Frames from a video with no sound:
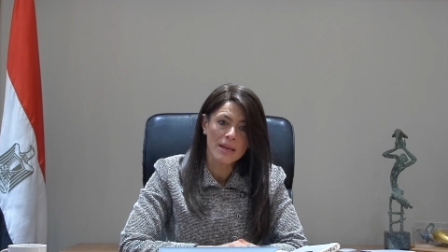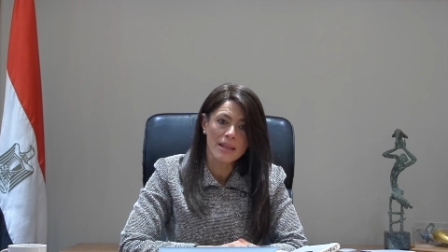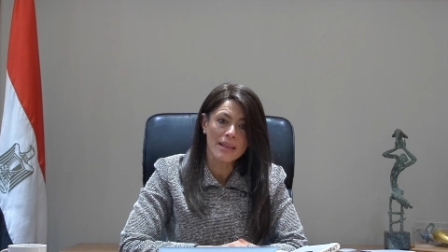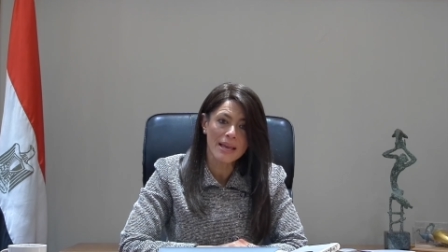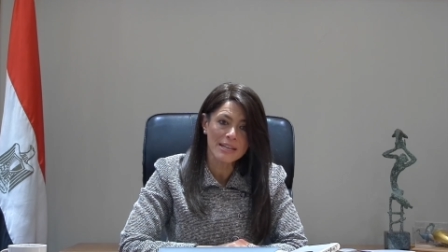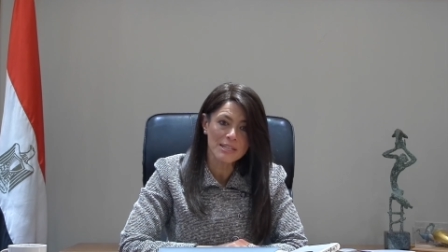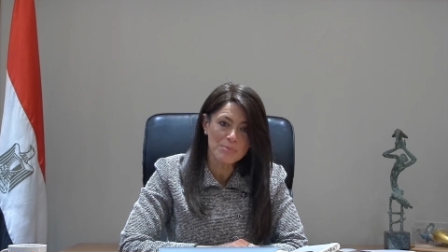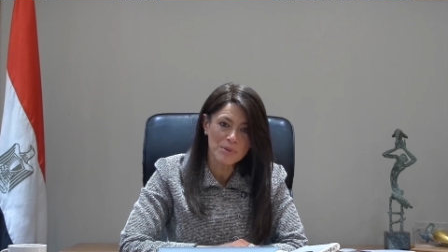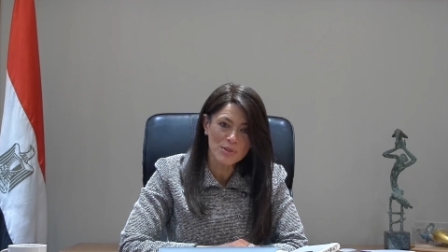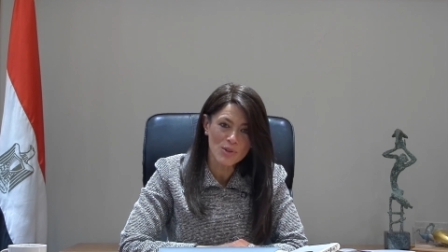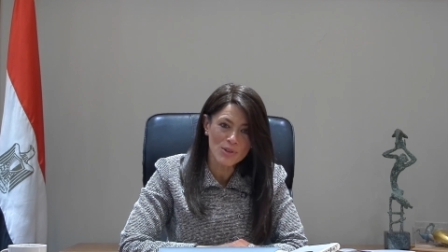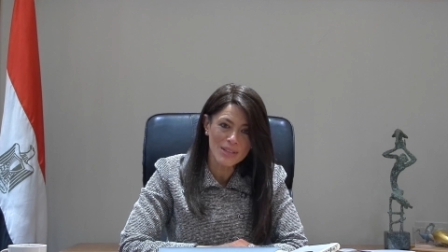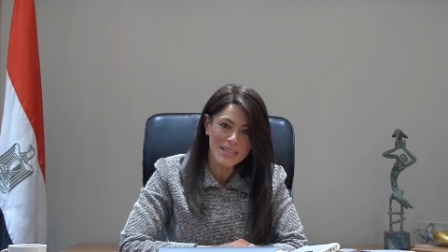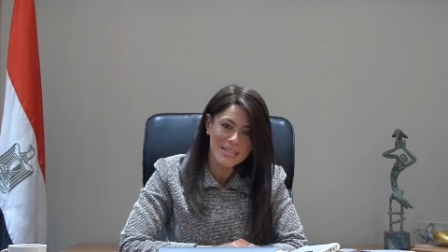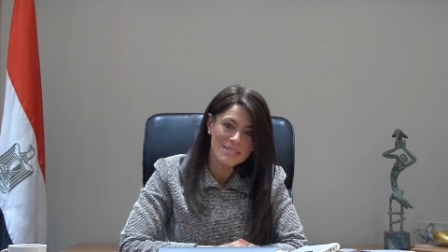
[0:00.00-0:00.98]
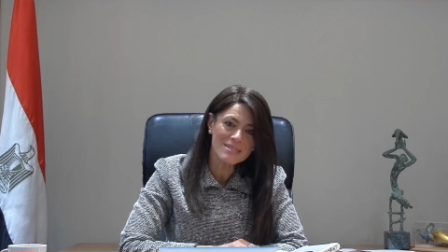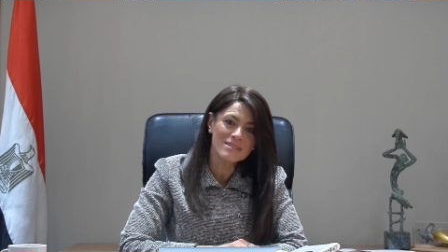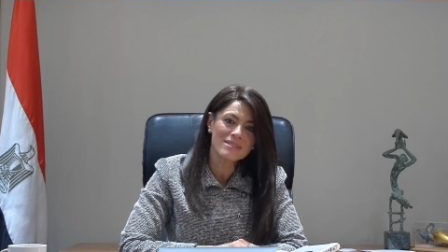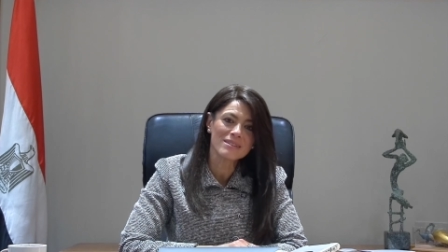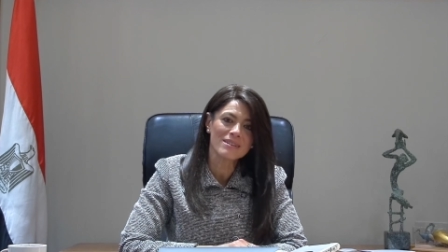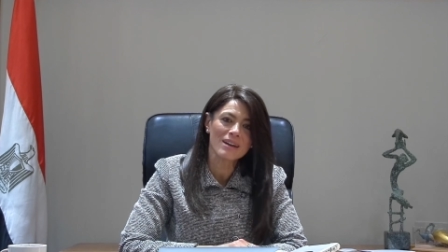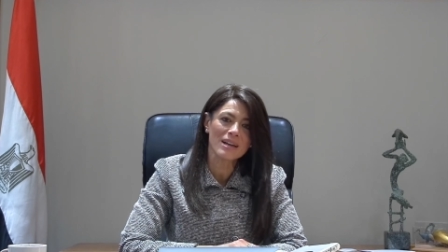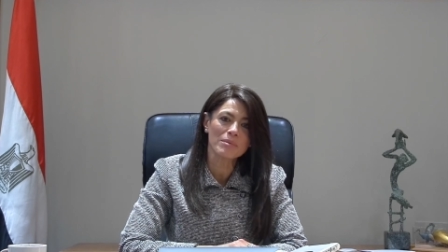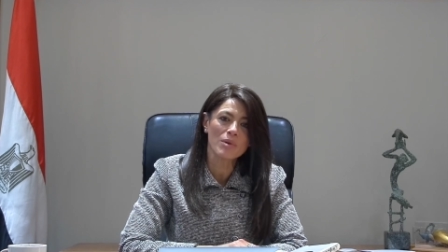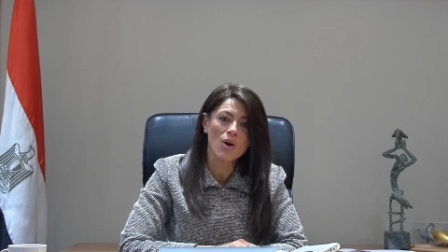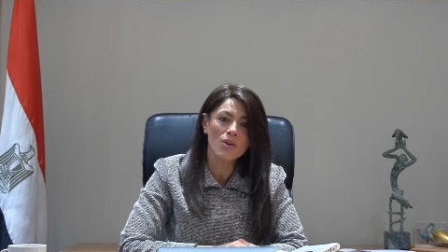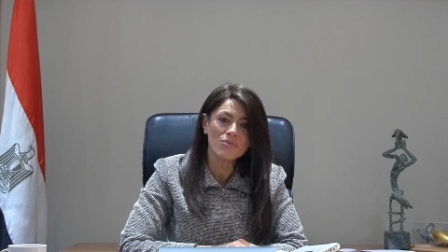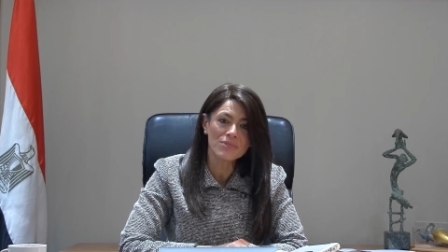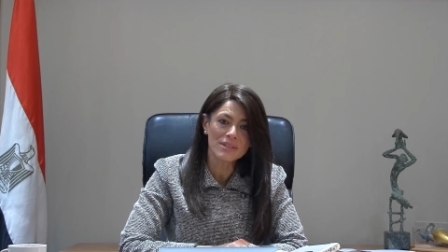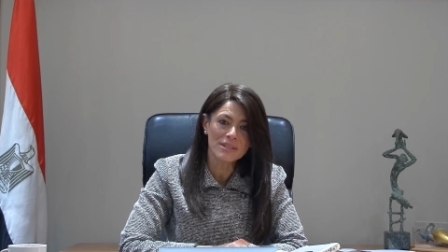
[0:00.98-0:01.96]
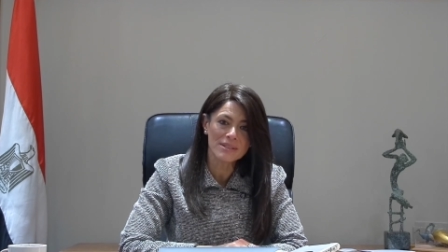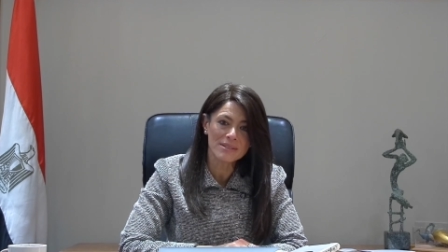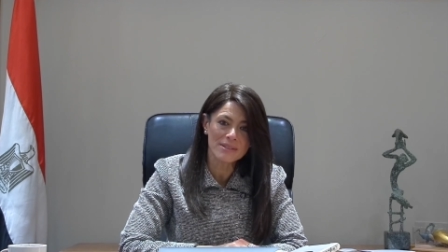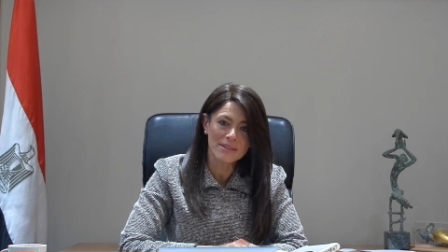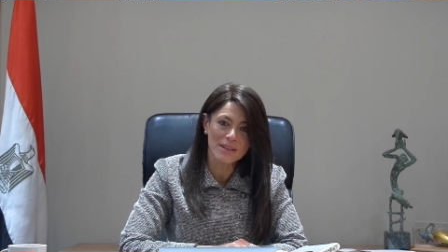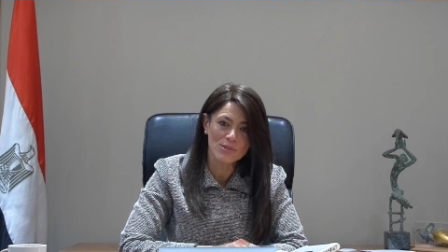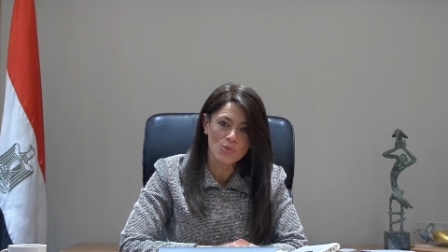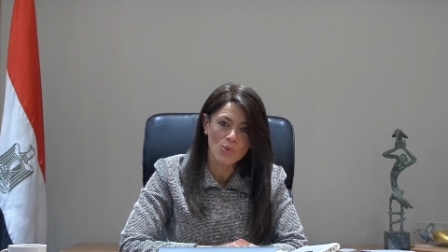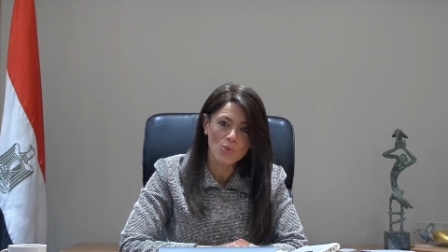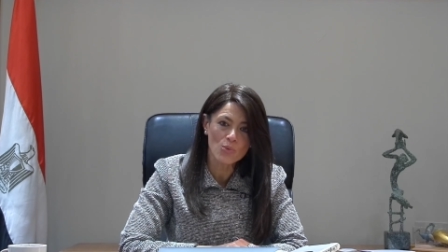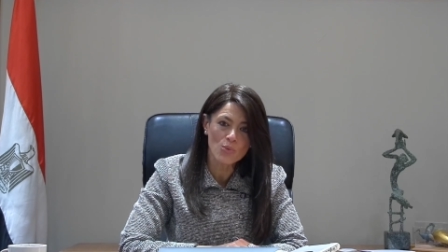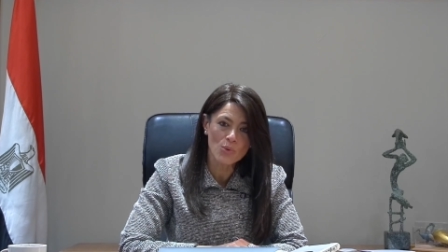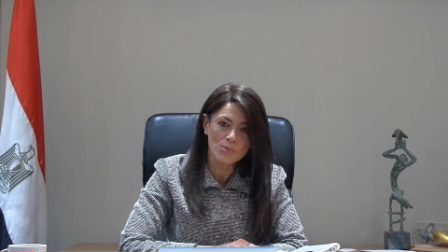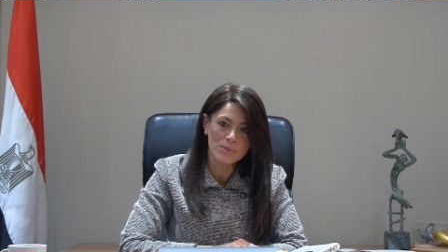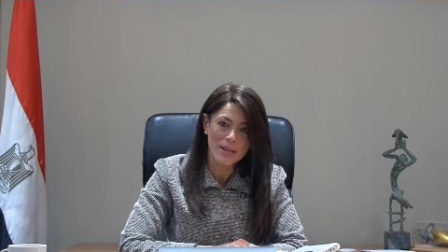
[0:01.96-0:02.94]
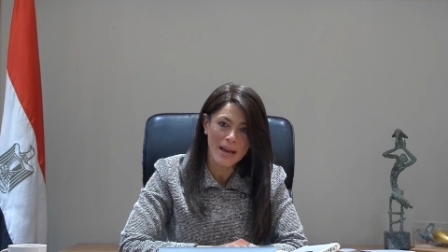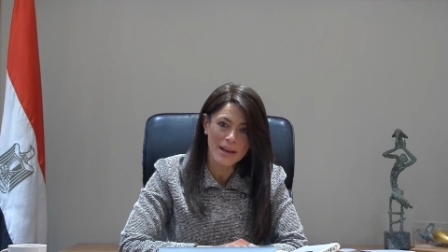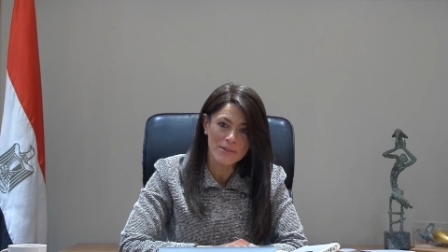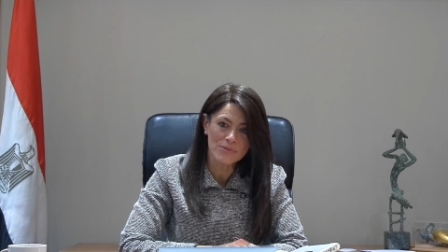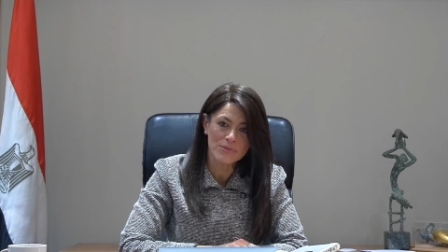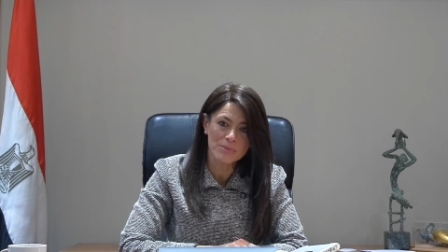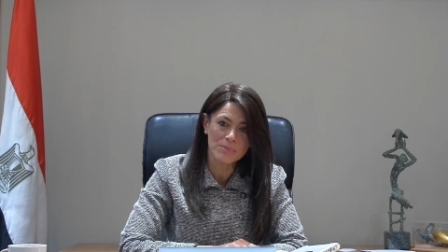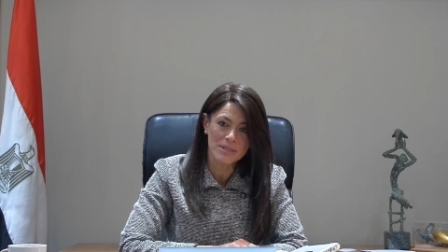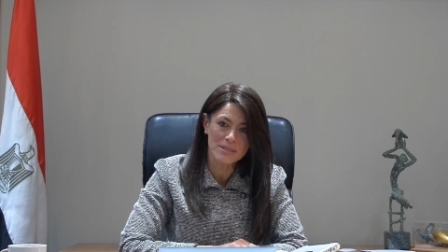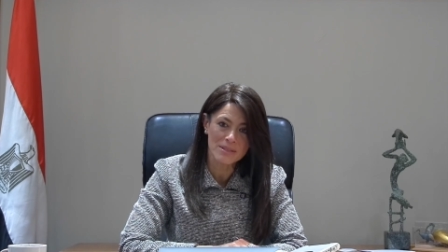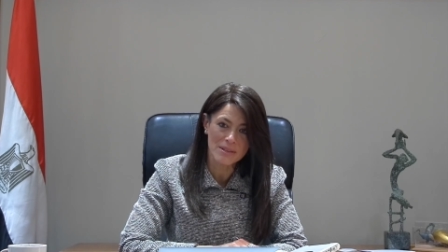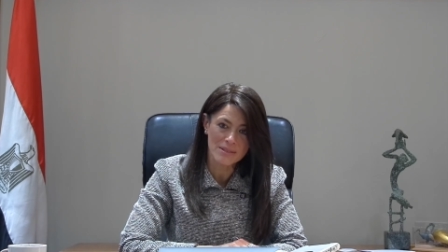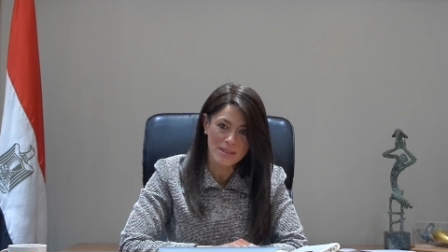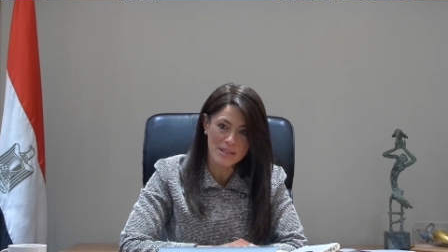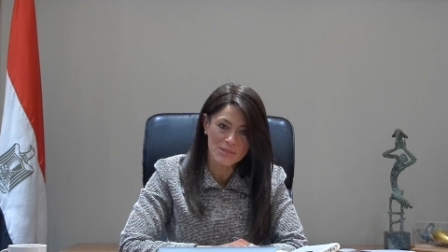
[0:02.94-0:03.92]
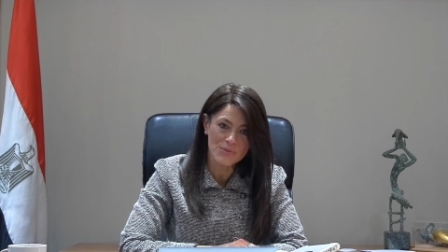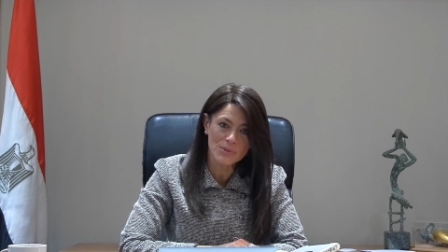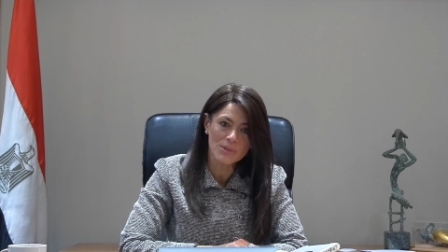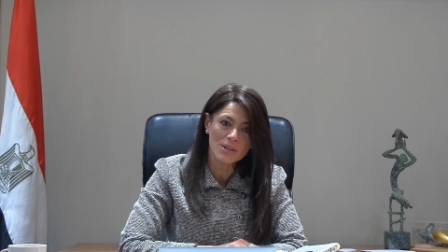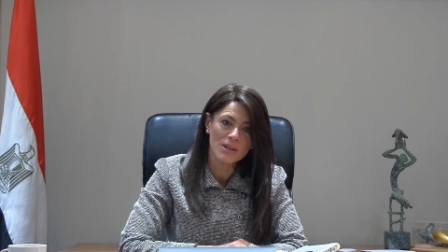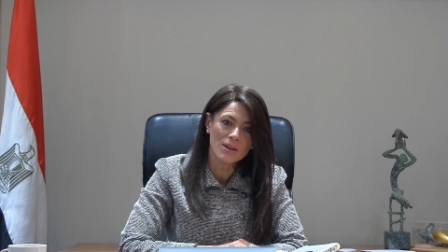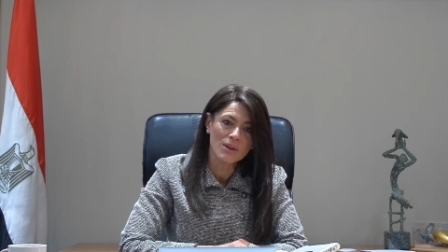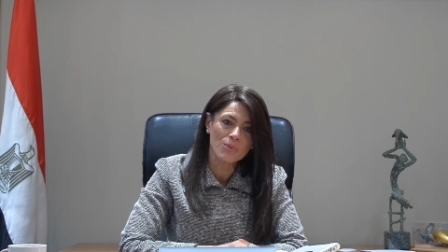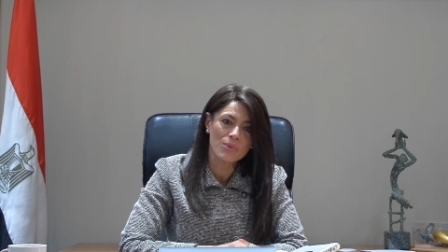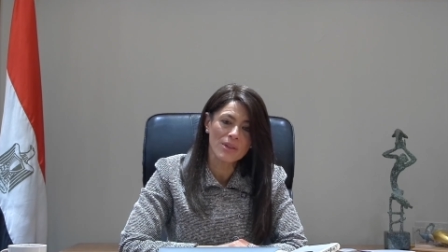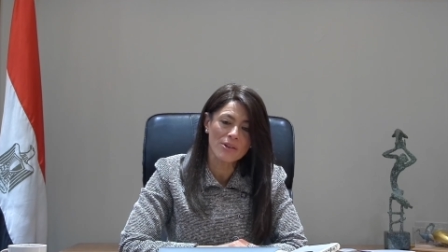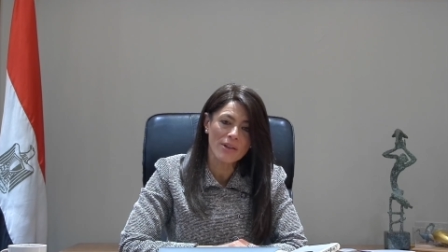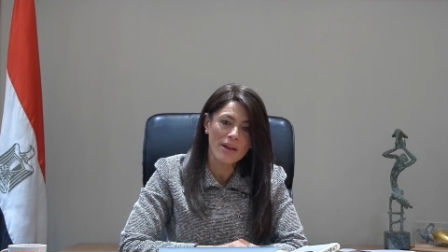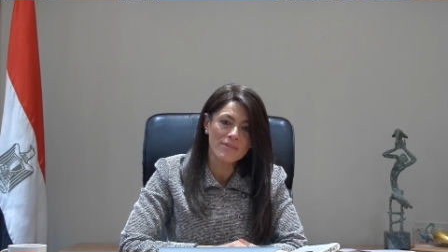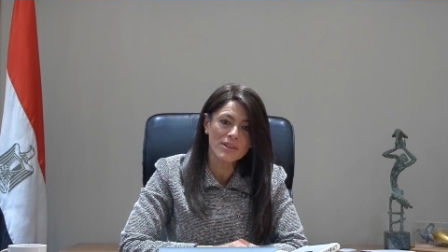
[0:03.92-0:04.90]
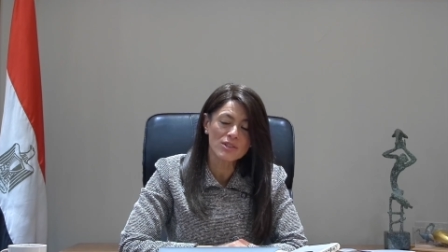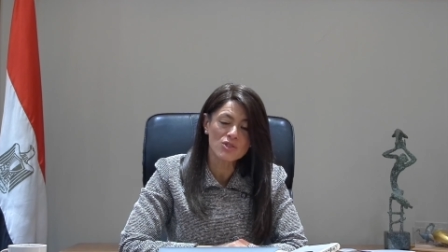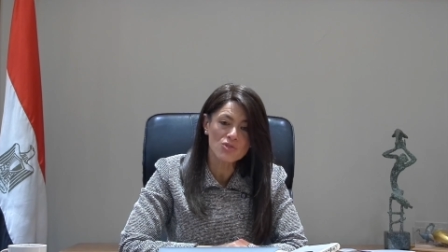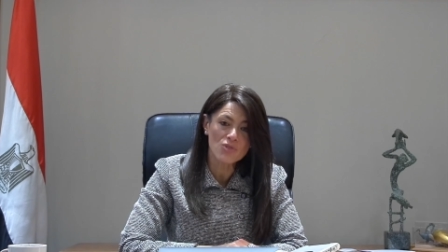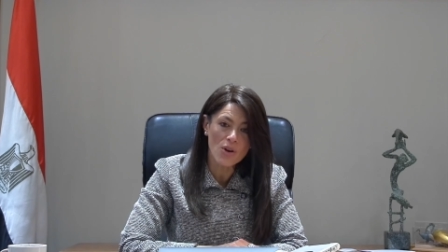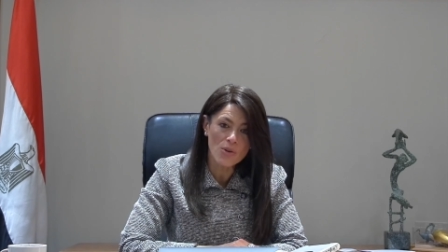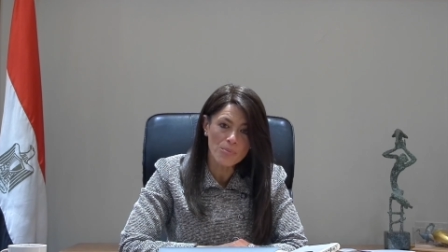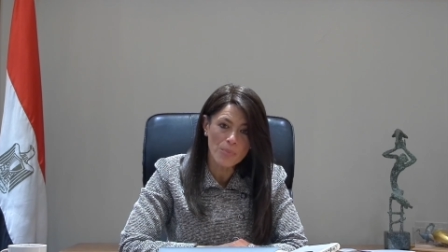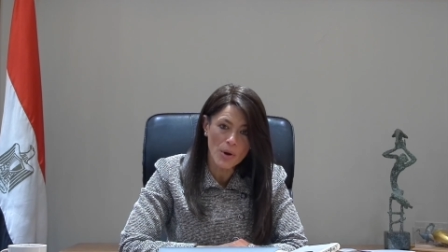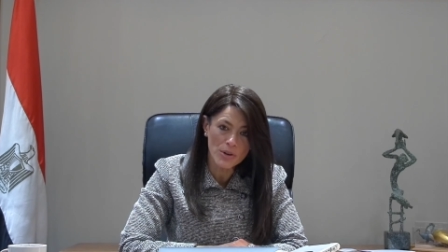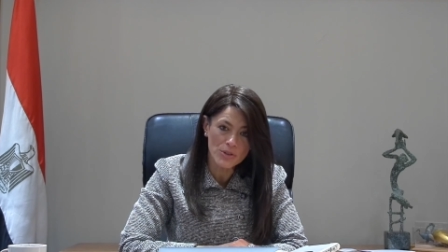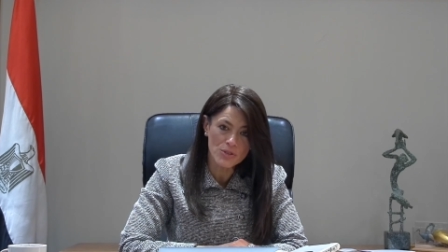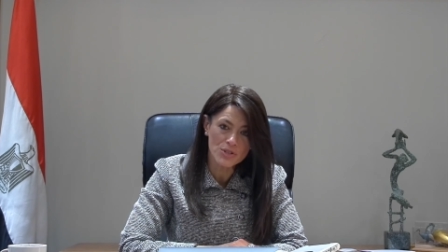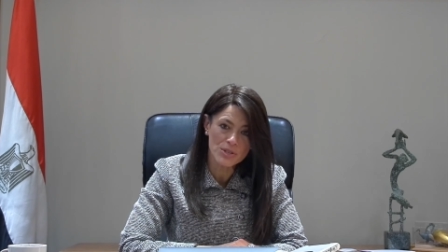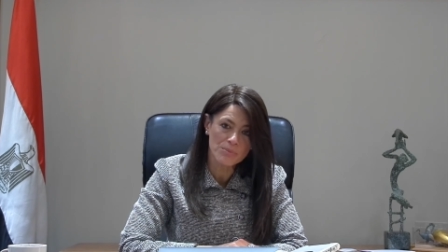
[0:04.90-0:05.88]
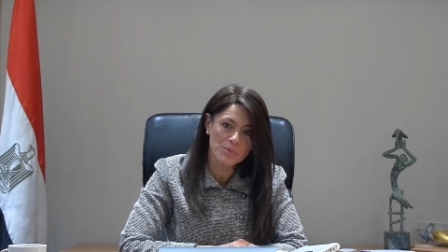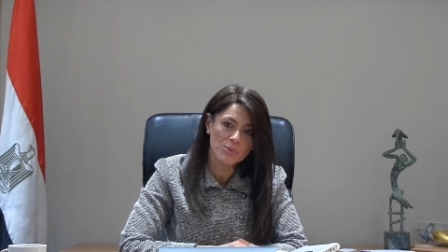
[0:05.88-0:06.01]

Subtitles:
Last but not least, I am confident that all won't have been successful without having a strong partnership